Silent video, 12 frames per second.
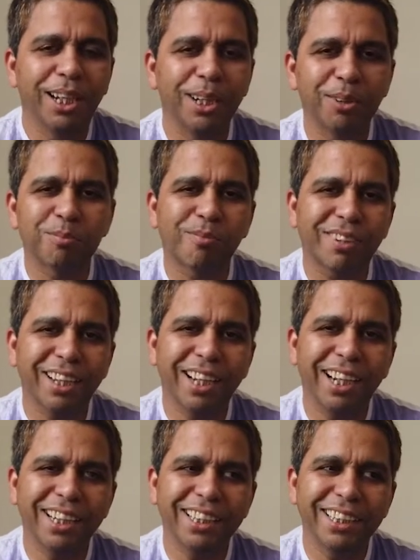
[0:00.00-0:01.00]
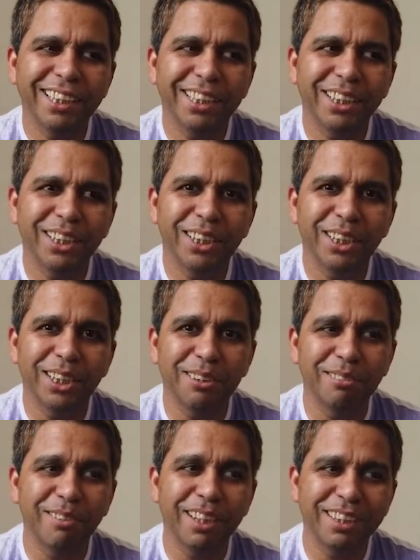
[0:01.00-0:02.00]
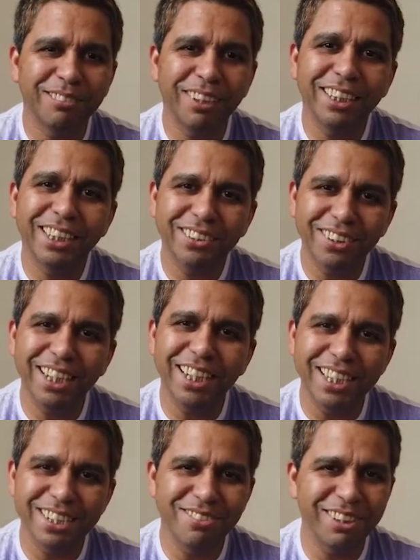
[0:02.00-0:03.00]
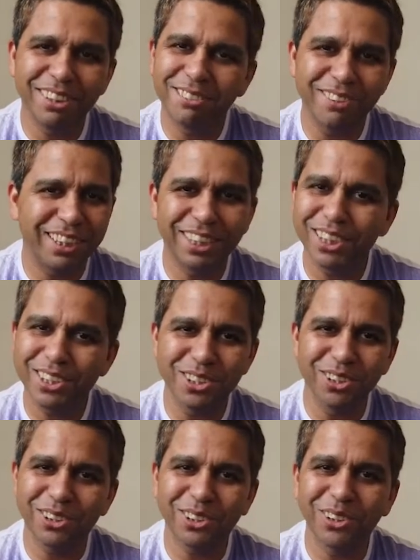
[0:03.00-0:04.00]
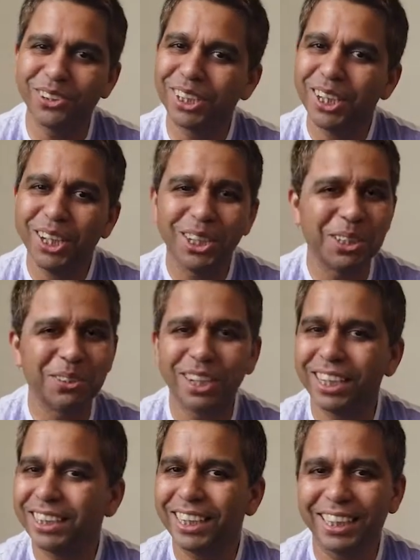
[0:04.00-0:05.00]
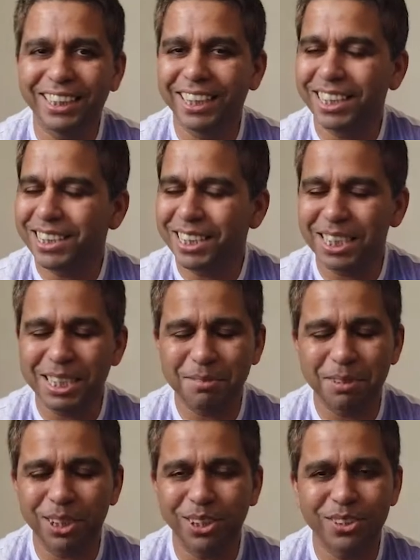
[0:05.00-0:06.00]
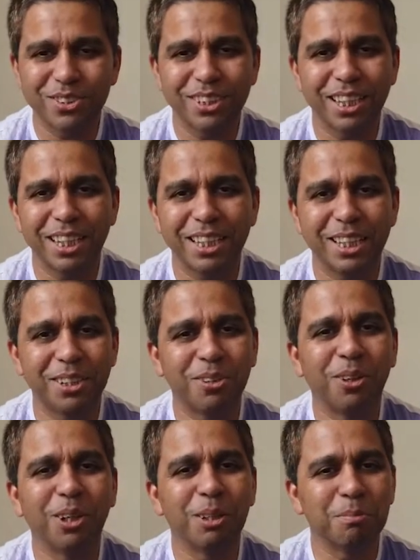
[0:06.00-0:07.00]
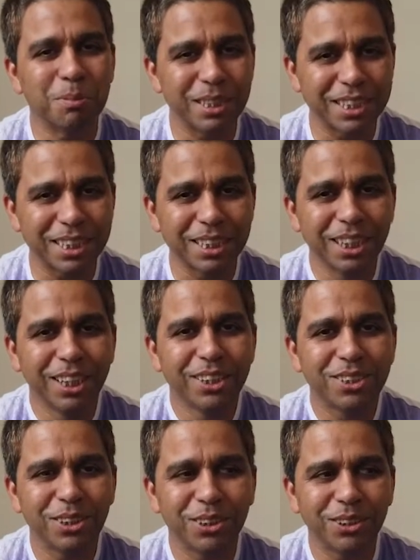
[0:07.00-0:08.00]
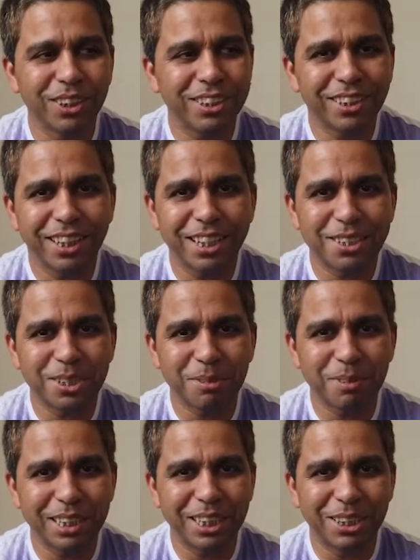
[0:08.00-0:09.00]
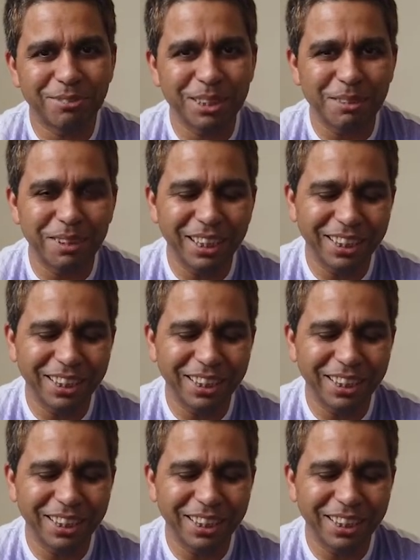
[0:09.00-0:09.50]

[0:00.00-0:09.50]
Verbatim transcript: Um, and uh, when when it rains when the weather is not good you can't get taxis because they're all busy so i tried so many of them